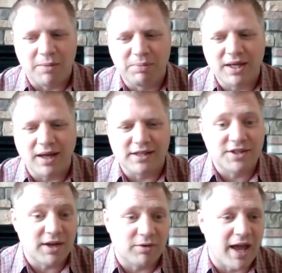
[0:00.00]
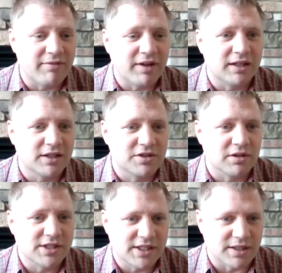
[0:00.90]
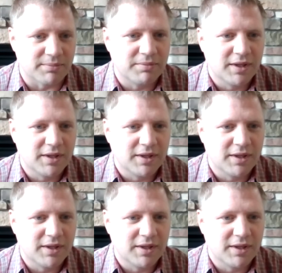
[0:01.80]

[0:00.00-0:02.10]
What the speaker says: because they don't have any digital system.